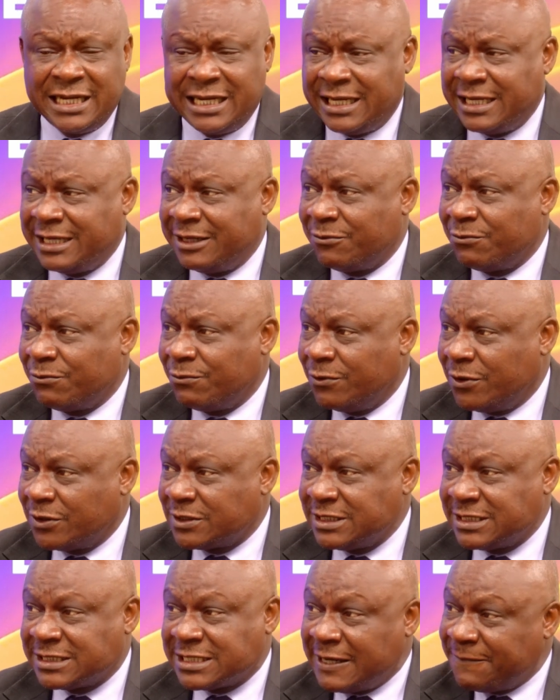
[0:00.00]
what
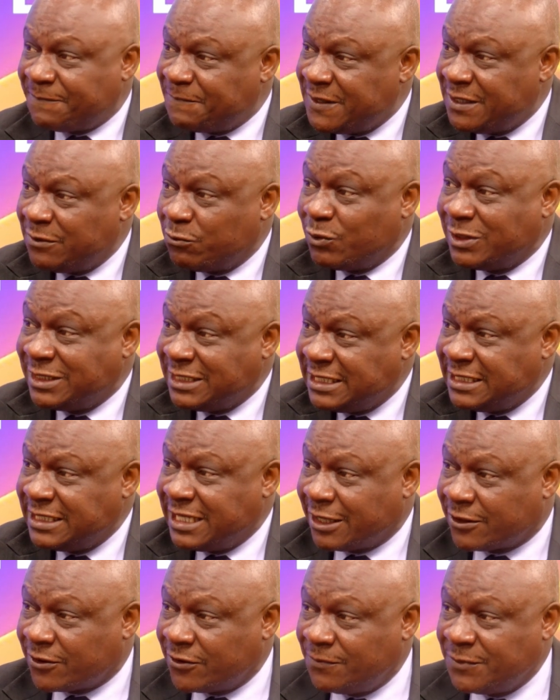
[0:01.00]
is happening within the
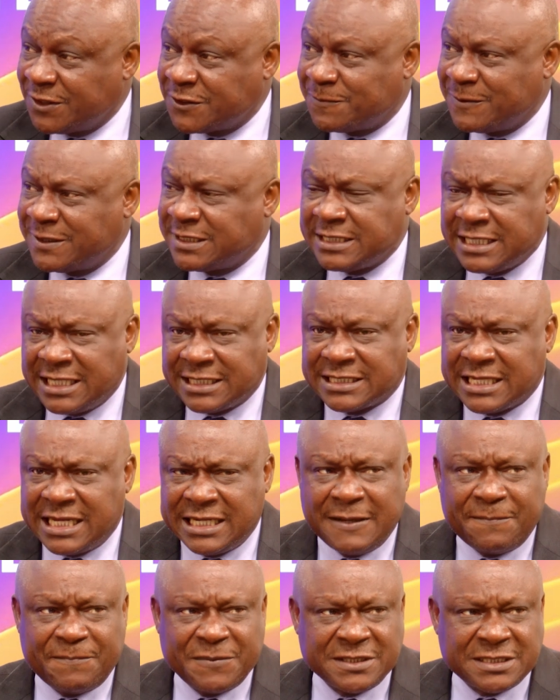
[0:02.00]
economic space. Yes,
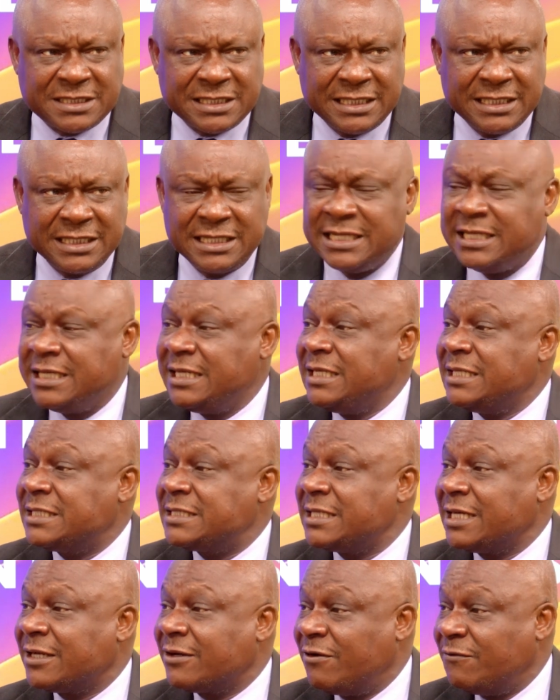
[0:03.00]
NNPC is a
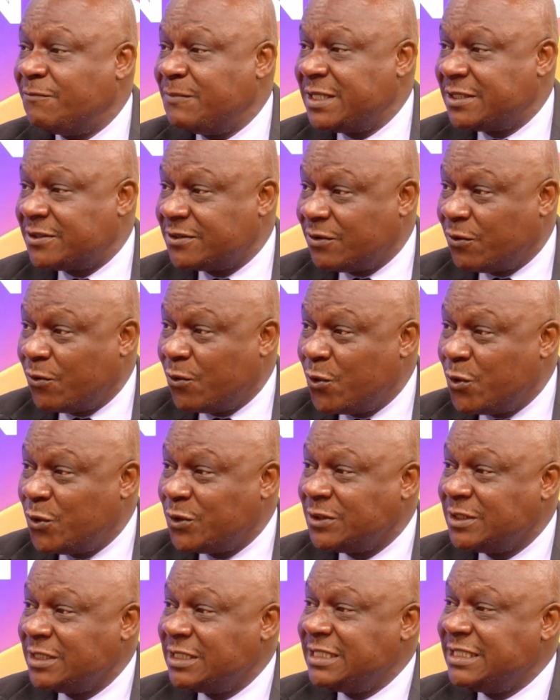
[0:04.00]
government-owned
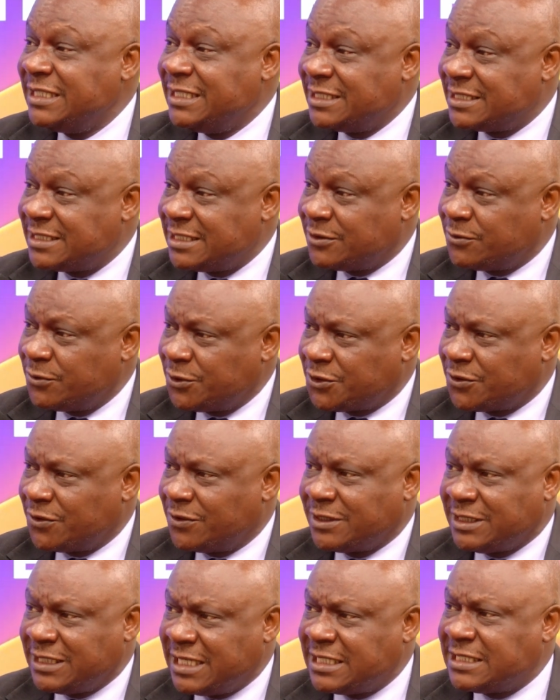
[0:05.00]
institution,
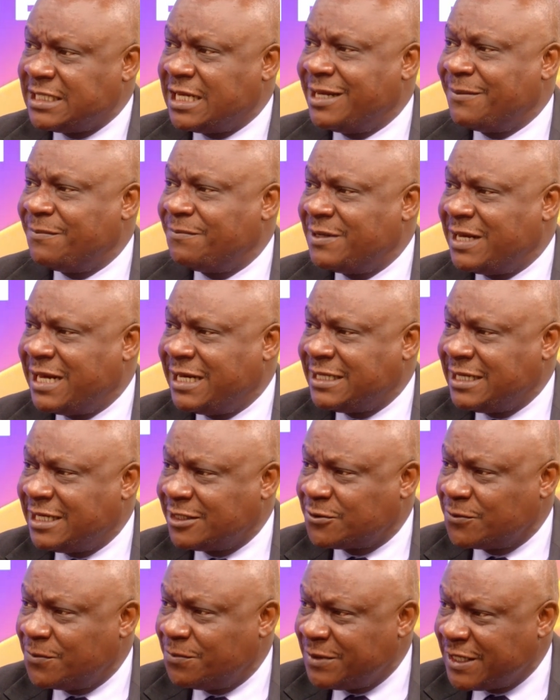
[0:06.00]
yet they are there to
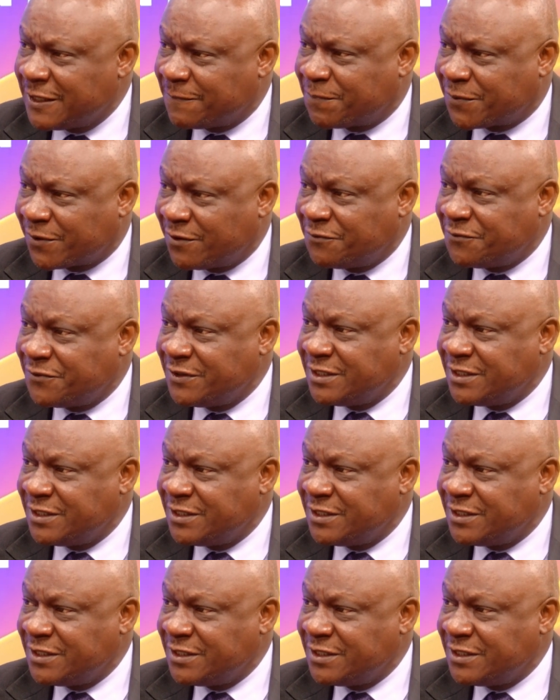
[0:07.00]
make profit,